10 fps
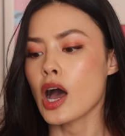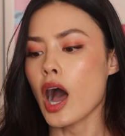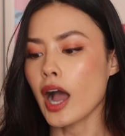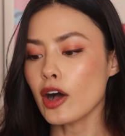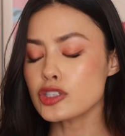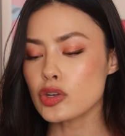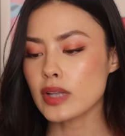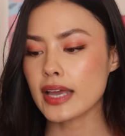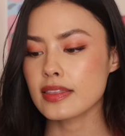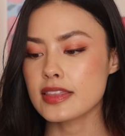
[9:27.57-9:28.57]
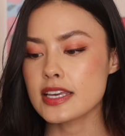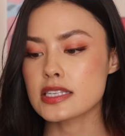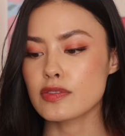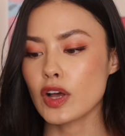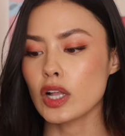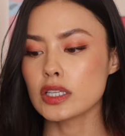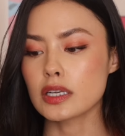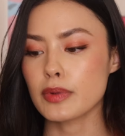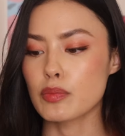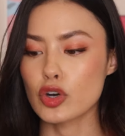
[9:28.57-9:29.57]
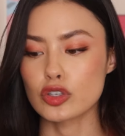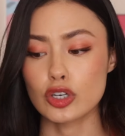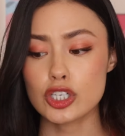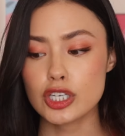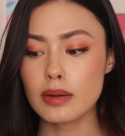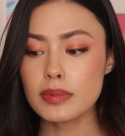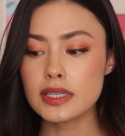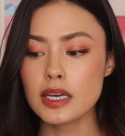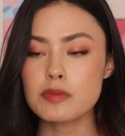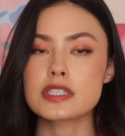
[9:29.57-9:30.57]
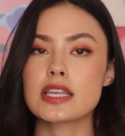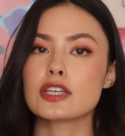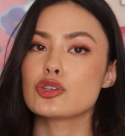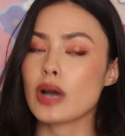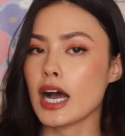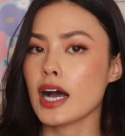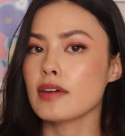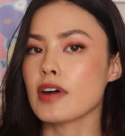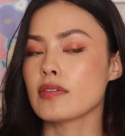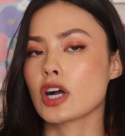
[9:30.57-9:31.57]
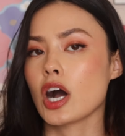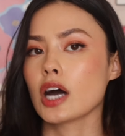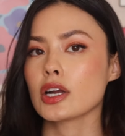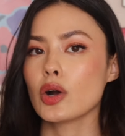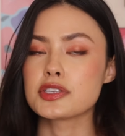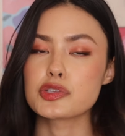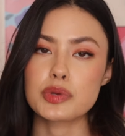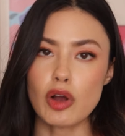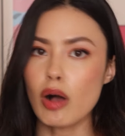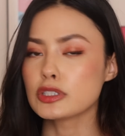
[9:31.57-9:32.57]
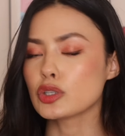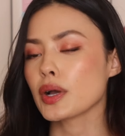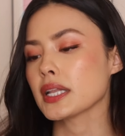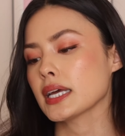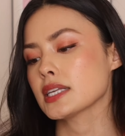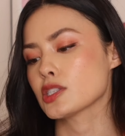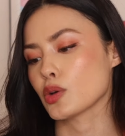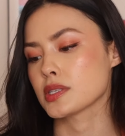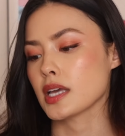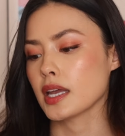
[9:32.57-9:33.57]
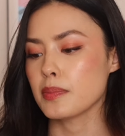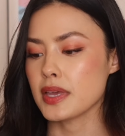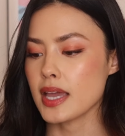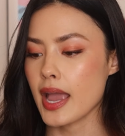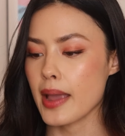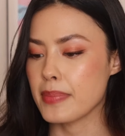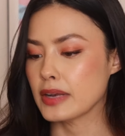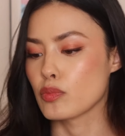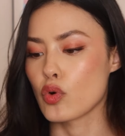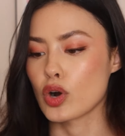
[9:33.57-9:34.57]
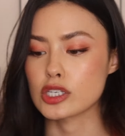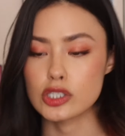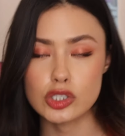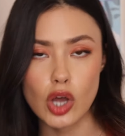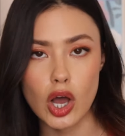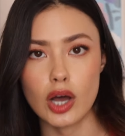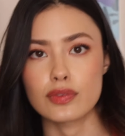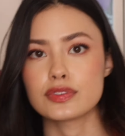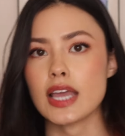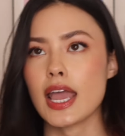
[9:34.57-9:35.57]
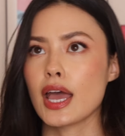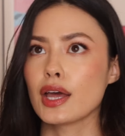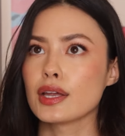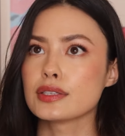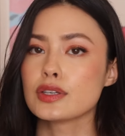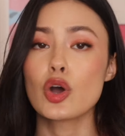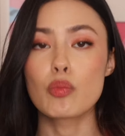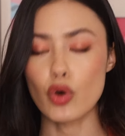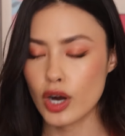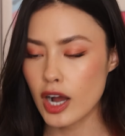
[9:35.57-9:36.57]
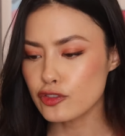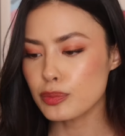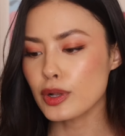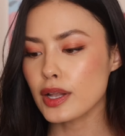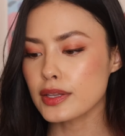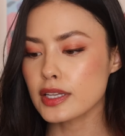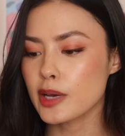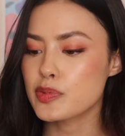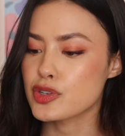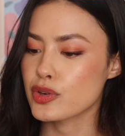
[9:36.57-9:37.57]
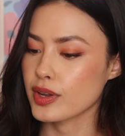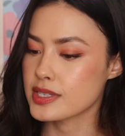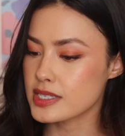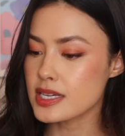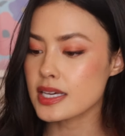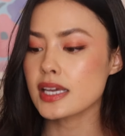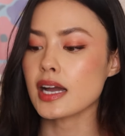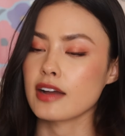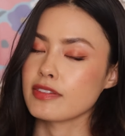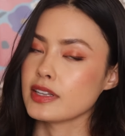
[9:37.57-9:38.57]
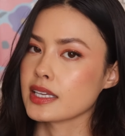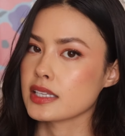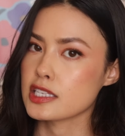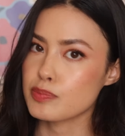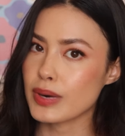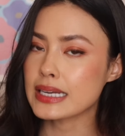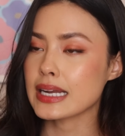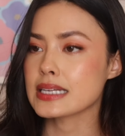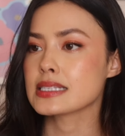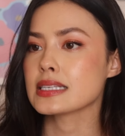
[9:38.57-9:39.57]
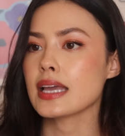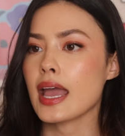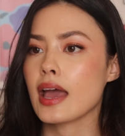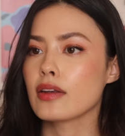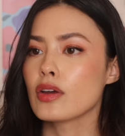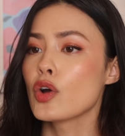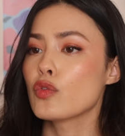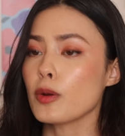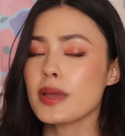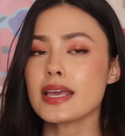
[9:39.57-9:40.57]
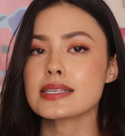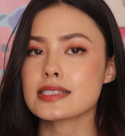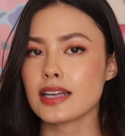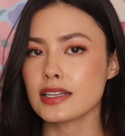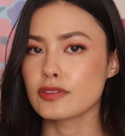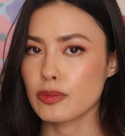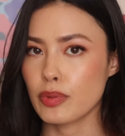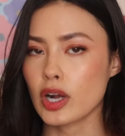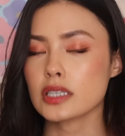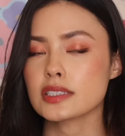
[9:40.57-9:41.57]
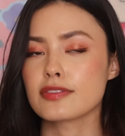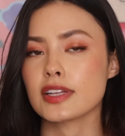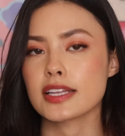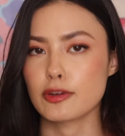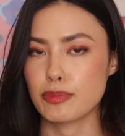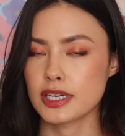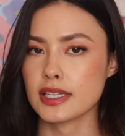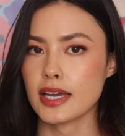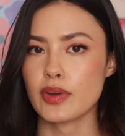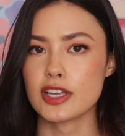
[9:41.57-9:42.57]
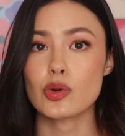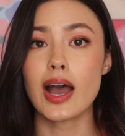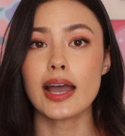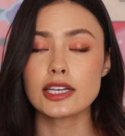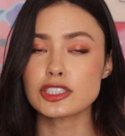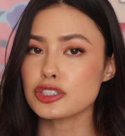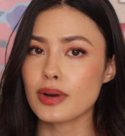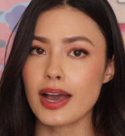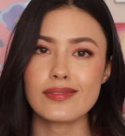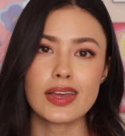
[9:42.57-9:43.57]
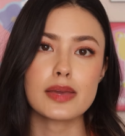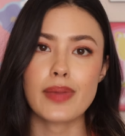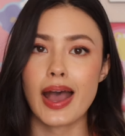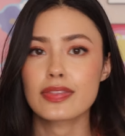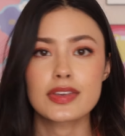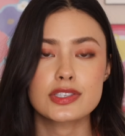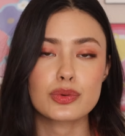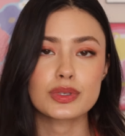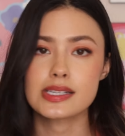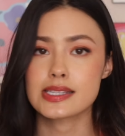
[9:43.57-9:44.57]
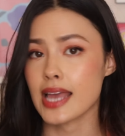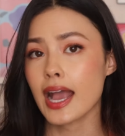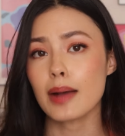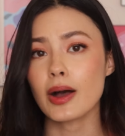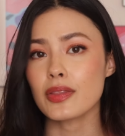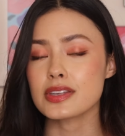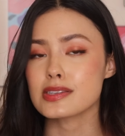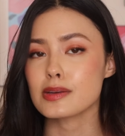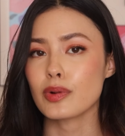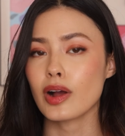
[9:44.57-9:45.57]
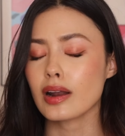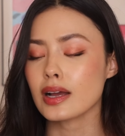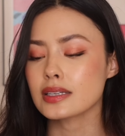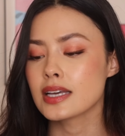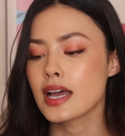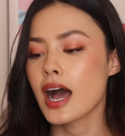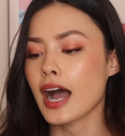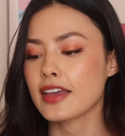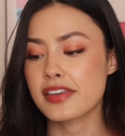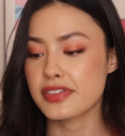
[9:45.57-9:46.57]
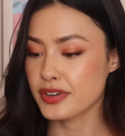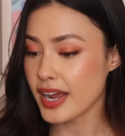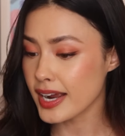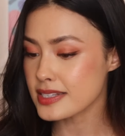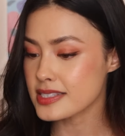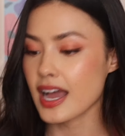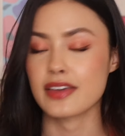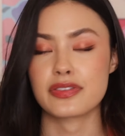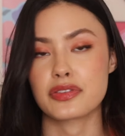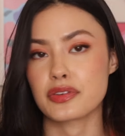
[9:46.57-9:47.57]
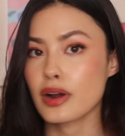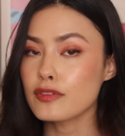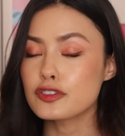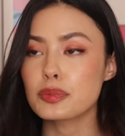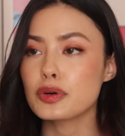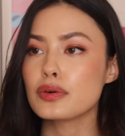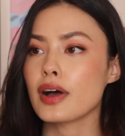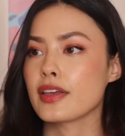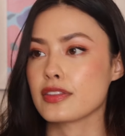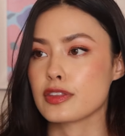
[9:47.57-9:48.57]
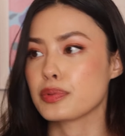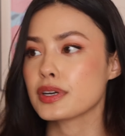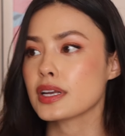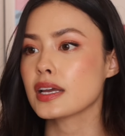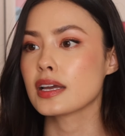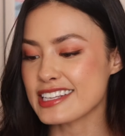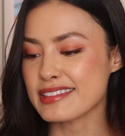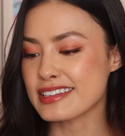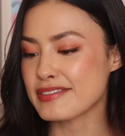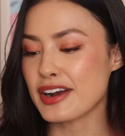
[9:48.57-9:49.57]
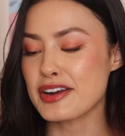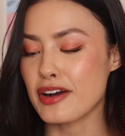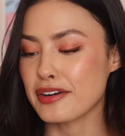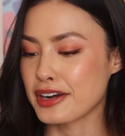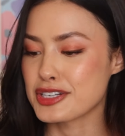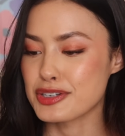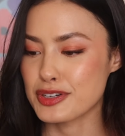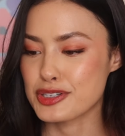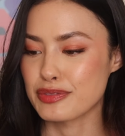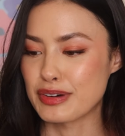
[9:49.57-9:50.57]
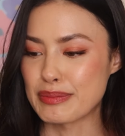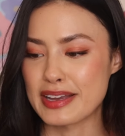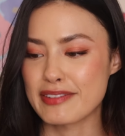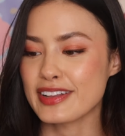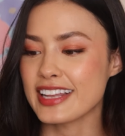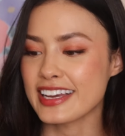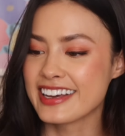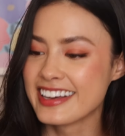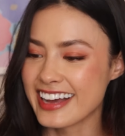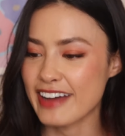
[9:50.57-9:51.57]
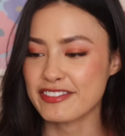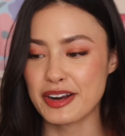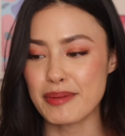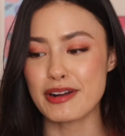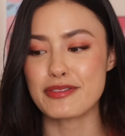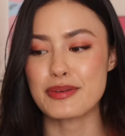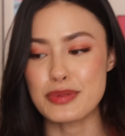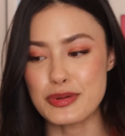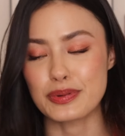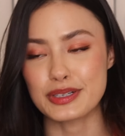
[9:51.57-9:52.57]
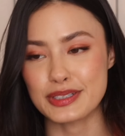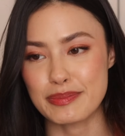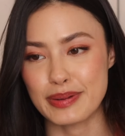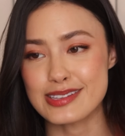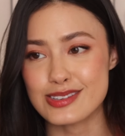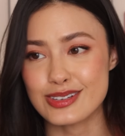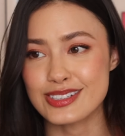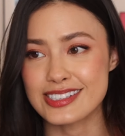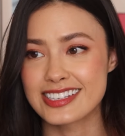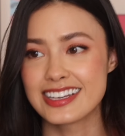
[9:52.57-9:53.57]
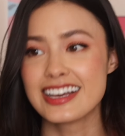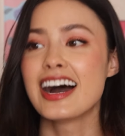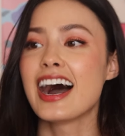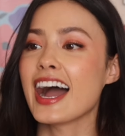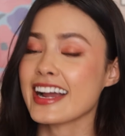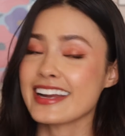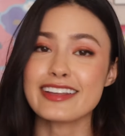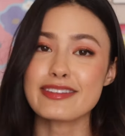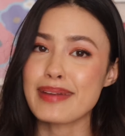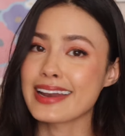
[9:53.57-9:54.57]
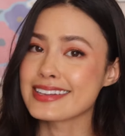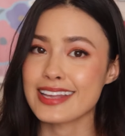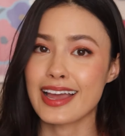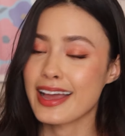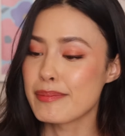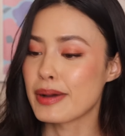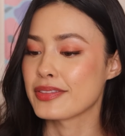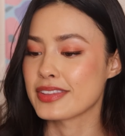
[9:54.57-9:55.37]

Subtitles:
I also like that these feel a little bit more nourishing on my lips. They do have avocado and sweet almond oil in it, so it's gonna be a bit more soft and more comfortable on the lips. They're non-sticky. I felt like they spread nicely, and for being this style of lip product, I feel like they're pretty lightweight. So I actually don't have any bad things to really say about this lip product. I think they're nice. I think they're comfortable. I think they're pretty. These ones are very non-controversial for me. I feel like after coming off the Mood Blur lip pencils, I got nothing bad to say about